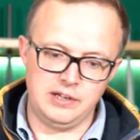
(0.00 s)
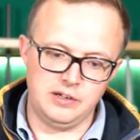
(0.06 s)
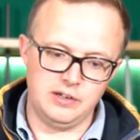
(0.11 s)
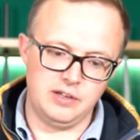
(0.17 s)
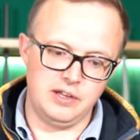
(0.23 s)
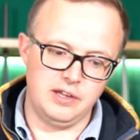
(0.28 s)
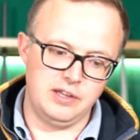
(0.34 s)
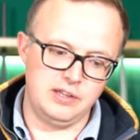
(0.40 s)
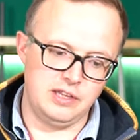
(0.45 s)
then
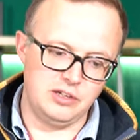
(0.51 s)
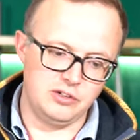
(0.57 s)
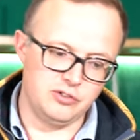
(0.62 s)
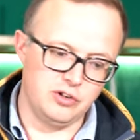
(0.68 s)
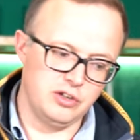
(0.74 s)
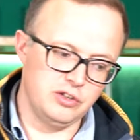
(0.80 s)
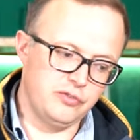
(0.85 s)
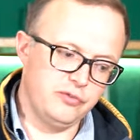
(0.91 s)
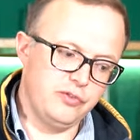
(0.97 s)
and then
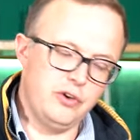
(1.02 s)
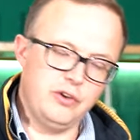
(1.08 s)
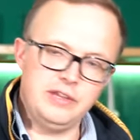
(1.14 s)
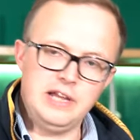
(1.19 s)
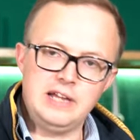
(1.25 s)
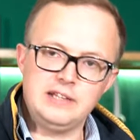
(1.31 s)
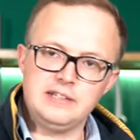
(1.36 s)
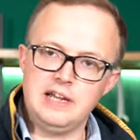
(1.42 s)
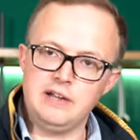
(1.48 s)
transferring
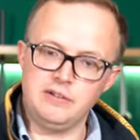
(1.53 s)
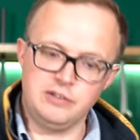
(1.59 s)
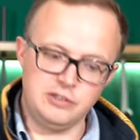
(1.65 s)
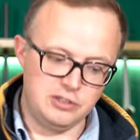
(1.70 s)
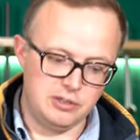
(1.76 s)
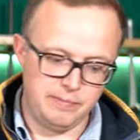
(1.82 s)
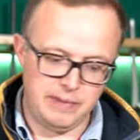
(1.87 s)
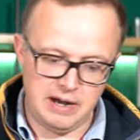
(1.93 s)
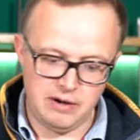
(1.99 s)
that down into
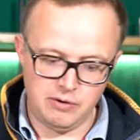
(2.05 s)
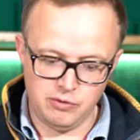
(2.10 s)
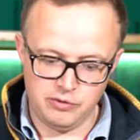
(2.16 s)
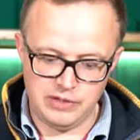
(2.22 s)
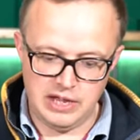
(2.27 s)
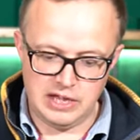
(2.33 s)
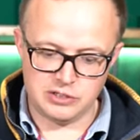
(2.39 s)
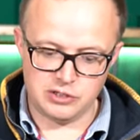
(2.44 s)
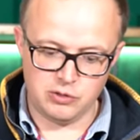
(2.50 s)
the barrel and
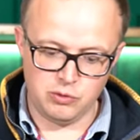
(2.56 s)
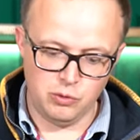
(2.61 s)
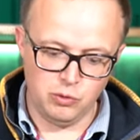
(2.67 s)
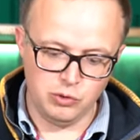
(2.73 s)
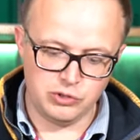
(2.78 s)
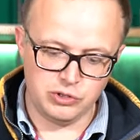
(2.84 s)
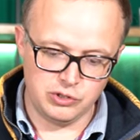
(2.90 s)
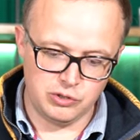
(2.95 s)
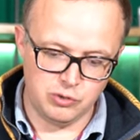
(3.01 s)
that's can
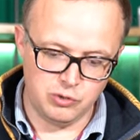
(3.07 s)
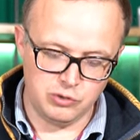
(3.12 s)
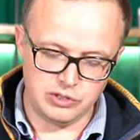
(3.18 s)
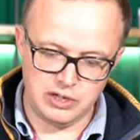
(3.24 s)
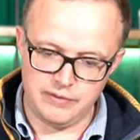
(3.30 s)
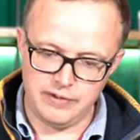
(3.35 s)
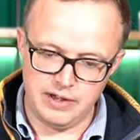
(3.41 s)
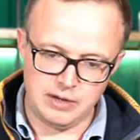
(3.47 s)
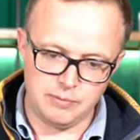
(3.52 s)
also cause
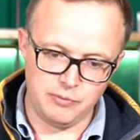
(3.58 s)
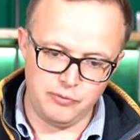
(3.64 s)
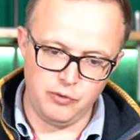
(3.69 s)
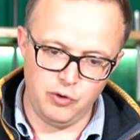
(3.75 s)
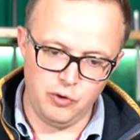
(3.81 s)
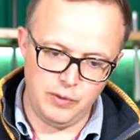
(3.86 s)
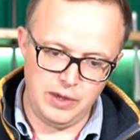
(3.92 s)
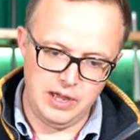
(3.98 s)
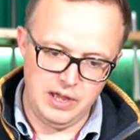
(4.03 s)
I've had it
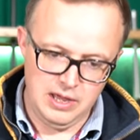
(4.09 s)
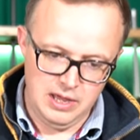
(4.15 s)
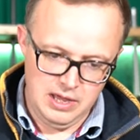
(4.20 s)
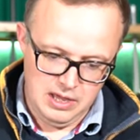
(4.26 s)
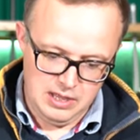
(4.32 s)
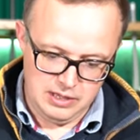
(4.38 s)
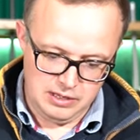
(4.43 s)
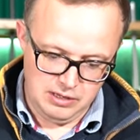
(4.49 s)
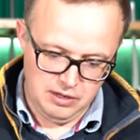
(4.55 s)
before where
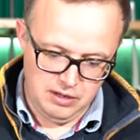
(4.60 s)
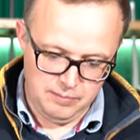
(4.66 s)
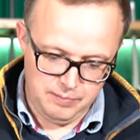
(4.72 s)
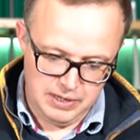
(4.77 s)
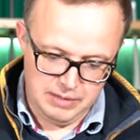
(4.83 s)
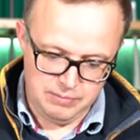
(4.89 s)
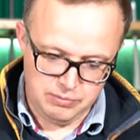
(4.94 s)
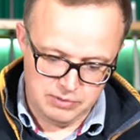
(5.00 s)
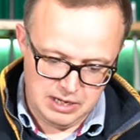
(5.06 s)
the
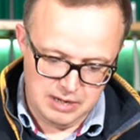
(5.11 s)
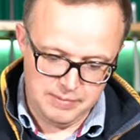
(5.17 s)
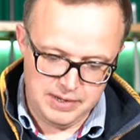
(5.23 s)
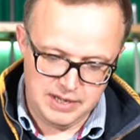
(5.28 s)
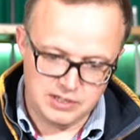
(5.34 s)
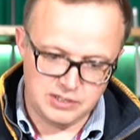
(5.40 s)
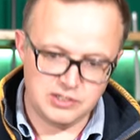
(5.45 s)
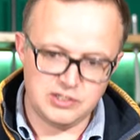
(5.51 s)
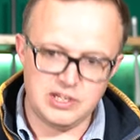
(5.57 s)
people come in and